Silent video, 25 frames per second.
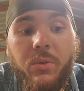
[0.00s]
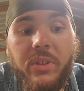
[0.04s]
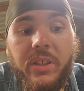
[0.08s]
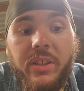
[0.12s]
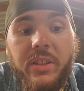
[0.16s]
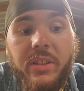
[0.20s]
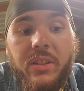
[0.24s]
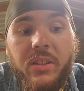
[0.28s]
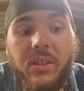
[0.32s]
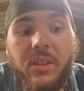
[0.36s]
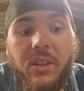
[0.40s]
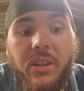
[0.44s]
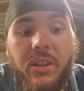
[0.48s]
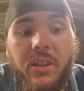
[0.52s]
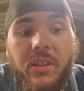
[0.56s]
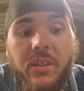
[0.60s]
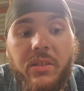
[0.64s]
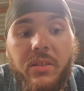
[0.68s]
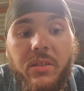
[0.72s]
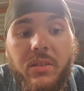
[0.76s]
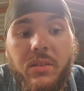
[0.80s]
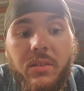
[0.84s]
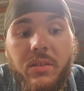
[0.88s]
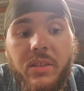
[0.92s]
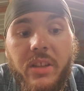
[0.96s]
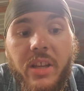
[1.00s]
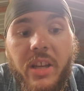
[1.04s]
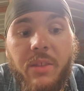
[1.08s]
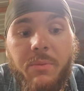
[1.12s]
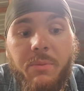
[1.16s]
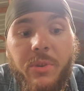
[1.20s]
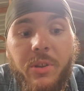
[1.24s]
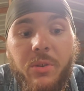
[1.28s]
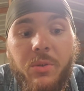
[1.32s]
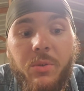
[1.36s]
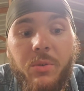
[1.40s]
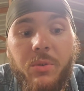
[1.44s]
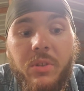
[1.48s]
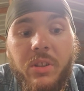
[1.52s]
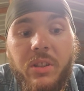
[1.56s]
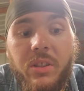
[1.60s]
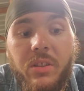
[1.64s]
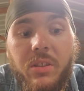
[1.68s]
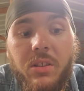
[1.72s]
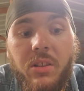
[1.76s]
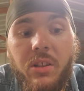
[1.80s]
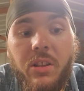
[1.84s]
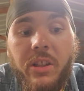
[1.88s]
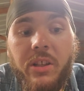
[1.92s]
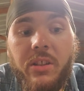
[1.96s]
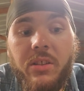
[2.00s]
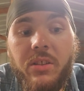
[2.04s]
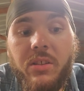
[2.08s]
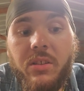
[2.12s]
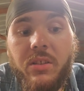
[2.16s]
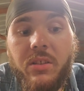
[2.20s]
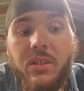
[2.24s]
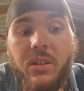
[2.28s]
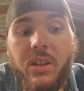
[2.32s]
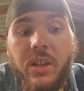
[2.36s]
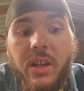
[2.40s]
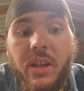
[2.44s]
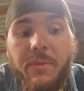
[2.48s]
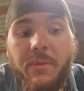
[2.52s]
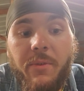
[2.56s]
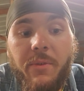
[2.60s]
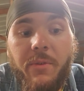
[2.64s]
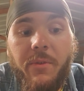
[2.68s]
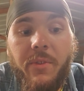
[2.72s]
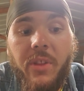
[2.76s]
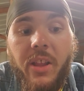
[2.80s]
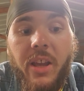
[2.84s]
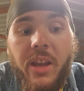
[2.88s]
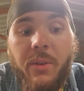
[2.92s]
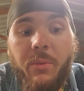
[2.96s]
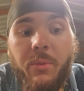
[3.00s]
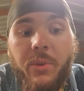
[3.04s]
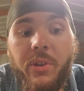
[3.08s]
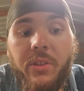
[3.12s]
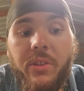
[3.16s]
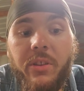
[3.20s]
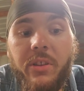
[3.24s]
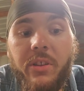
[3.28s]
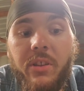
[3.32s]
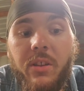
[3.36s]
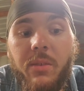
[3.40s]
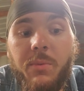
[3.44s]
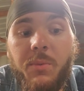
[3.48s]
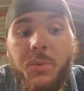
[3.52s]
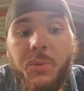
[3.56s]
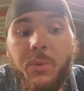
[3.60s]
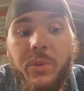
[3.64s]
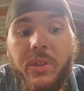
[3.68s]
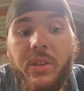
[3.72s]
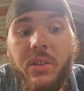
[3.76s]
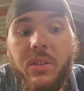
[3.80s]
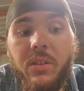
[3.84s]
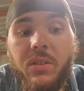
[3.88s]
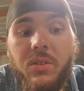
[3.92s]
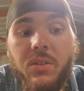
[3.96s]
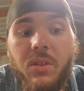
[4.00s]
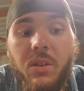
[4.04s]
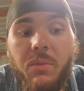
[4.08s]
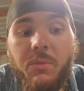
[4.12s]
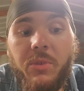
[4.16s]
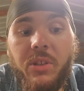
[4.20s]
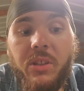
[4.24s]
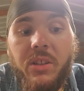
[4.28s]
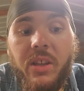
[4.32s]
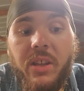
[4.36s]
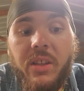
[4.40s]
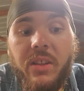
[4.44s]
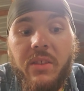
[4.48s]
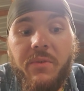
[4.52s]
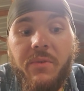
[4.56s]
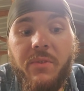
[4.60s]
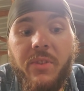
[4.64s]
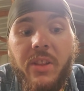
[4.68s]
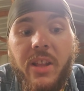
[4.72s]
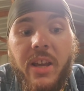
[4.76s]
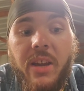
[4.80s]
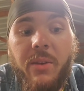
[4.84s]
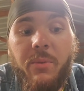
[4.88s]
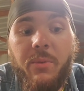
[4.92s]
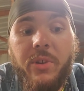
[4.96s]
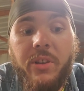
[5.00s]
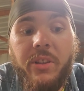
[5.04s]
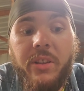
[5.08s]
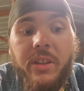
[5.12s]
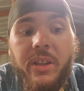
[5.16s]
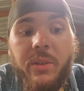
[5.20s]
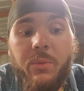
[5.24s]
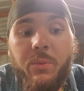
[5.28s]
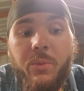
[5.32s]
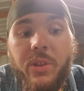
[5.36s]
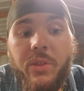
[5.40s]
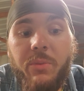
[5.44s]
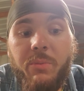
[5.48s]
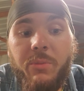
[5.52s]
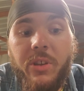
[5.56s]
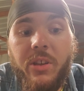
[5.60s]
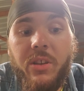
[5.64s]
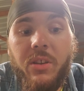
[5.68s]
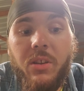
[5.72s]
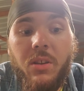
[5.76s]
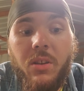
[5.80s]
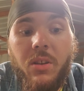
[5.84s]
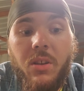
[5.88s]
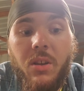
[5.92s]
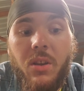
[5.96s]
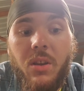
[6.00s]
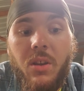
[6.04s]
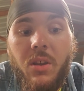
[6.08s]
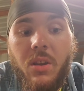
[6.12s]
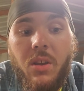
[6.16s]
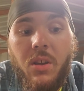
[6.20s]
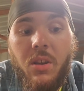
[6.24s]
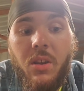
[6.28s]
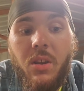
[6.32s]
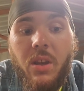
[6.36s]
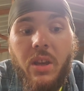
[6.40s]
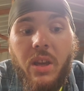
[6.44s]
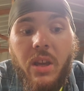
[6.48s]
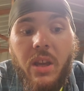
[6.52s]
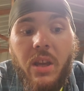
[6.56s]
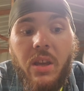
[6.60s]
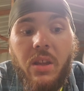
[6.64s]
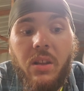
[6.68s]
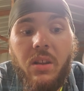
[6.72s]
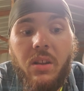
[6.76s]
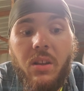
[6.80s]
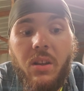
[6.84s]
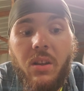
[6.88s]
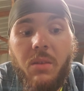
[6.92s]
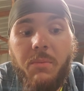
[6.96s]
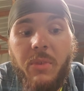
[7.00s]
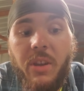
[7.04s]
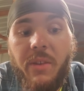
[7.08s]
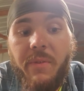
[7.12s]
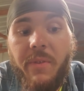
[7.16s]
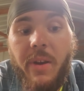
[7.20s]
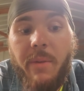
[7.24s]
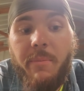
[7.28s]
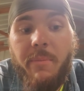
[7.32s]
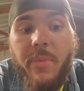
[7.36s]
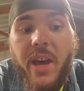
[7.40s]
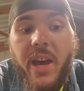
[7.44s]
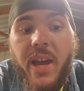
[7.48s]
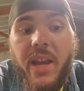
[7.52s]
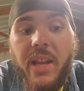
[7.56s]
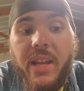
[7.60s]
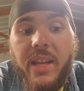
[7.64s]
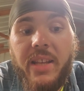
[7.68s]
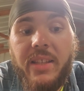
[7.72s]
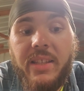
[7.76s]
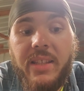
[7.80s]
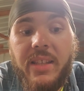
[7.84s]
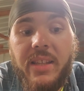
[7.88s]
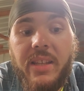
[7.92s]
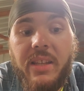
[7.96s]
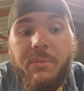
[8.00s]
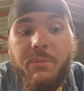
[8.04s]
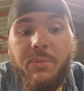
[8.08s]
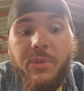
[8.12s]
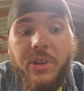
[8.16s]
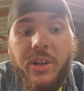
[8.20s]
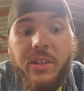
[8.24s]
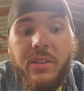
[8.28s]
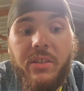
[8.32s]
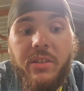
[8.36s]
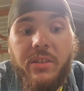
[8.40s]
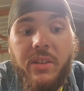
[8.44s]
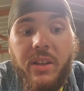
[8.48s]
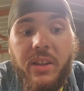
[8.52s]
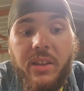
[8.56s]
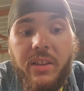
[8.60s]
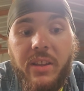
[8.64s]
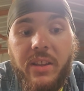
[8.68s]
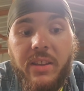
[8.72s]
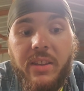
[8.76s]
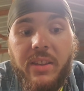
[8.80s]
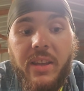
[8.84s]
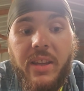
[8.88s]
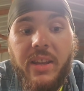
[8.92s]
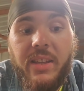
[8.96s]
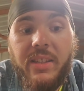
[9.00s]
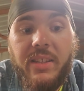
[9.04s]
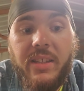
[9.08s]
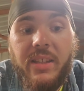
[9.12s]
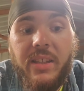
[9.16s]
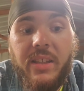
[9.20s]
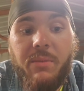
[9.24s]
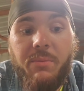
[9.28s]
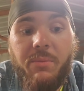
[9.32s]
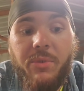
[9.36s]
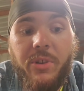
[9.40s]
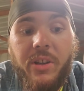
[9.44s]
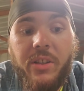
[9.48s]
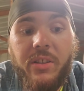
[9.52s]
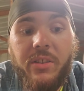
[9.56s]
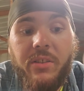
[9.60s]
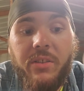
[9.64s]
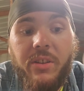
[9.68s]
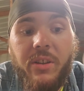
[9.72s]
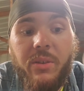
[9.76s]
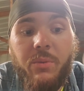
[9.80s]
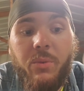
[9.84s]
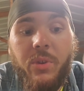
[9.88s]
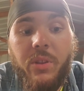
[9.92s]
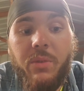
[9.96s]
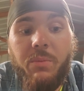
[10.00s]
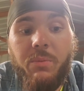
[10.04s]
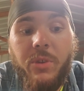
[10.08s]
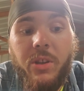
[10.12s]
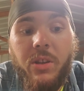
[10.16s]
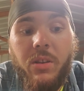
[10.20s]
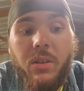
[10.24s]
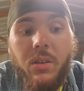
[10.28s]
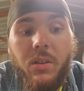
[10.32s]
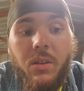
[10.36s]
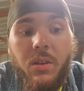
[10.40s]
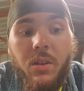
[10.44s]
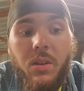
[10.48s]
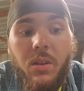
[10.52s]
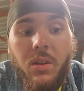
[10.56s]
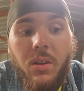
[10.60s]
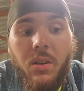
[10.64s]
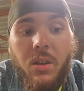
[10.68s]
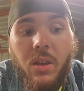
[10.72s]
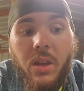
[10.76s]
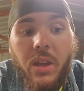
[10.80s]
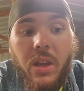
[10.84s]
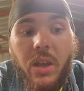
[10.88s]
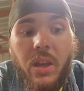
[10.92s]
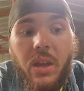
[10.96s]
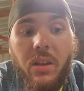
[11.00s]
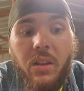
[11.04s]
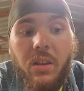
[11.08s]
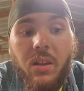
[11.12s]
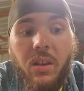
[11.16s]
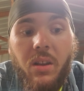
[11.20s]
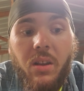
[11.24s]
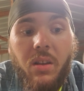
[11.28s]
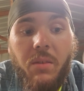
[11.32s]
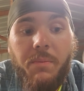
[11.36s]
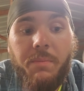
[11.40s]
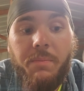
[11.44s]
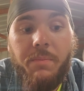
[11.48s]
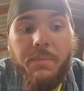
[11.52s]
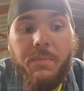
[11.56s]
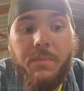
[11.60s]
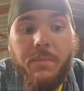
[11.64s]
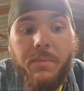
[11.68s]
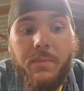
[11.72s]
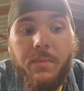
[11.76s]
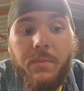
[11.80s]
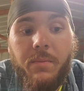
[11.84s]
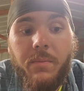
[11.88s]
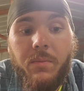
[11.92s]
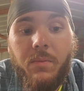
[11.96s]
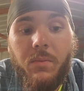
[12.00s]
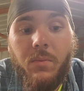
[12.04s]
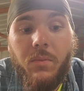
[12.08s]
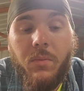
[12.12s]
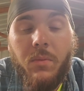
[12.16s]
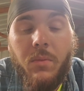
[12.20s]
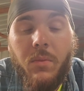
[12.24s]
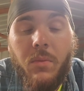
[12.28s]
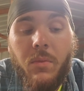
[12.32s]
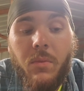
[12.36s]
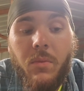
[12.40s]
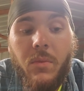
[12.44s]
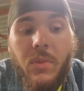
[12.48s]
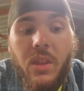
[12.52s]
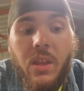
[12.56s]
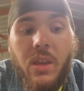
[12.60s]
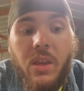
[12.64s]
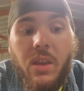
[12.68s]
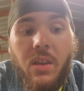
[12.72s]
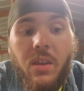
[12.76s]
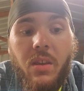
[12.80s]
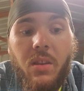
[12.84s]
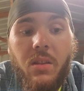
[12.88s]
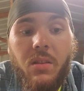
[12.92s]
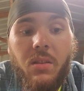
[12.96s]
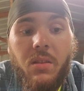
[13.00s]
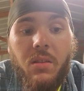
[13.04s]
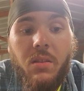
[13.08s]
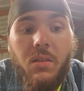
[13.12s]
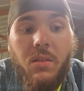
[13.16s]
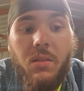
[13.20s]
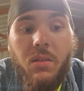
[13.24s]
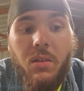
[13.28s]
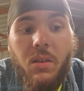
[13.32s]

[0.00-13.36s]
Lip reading: disc clutch, South Bend dual disc clutch, is going to have a flywheel that comes with it, so I'm going to take the flywheel in with me. And if I buy an AC compressor, I'll take the AC compressor in with me. And then